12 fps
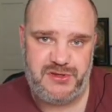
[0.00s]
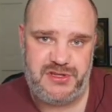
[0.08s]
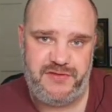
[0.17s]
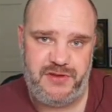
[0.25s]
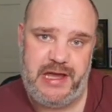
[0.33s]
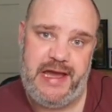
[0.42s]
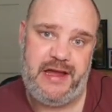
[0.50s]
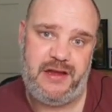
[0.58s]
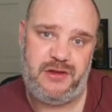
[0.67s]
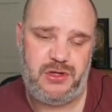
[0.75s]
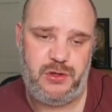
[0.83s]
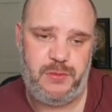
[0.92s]
If you can,
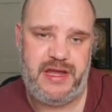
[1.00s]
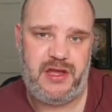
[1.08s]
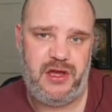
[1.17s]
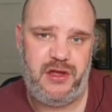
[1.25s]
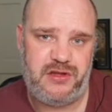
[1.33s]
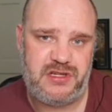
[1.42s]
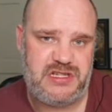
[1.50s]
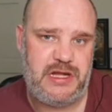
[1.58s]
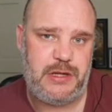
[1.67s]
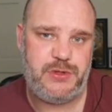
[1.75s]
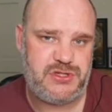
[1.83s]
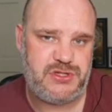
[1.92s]
you'll make her the
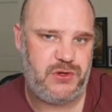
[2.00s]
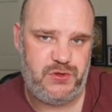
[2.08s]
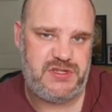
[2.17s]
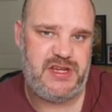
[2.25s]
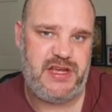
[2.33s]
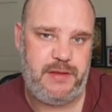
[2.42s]
slowest on your team,